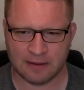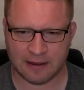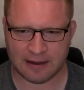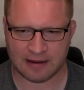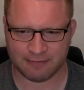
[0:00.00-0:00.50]

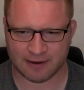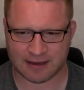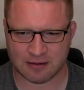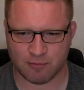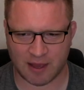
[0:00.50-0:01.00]
And if I
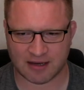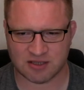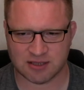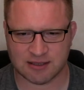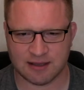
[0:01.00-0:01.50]
can
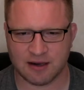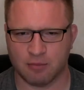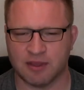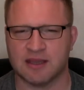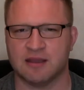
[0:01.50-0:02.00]
manage it, it'll
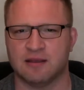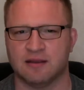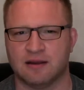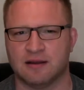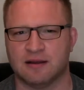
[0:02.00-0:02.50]
be
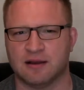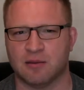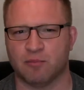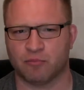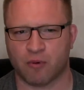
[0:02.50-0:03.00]

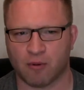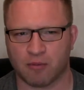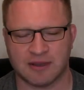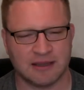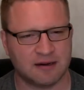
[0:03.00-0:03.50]

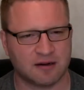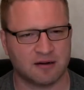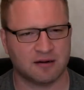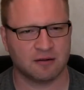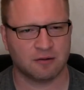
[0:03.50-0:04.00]
probably
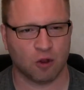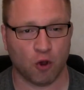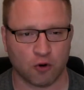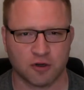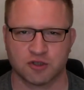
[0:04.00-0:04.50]
either
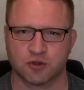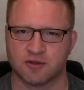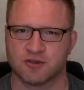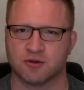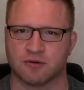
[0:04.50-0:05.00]
longer
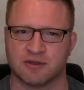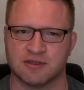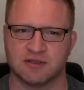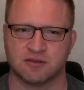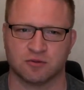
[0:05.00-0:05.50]
short stories,
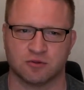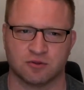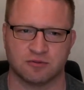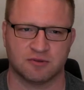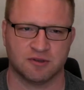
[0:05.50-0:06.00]
so
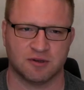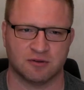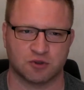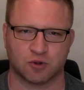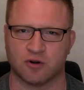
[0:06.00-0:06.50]

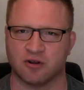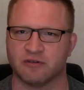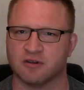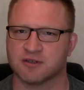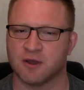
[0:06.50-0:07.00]
short
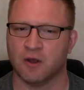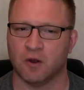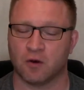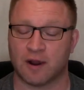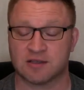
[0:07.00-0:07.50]
novels,
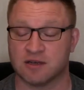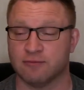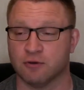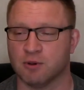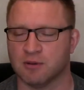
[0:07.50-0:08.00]
or actually
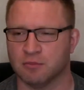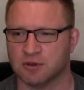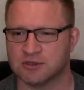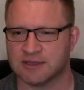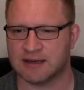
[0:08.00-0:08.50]
full-blown
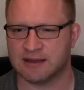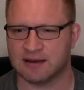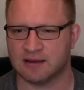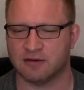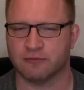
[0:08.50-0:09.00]
books and
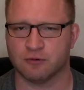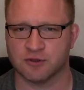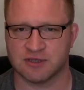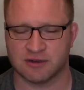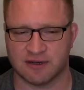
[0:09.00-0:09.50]
a full
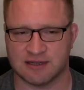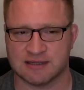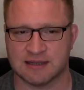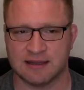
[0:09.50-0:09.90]
series.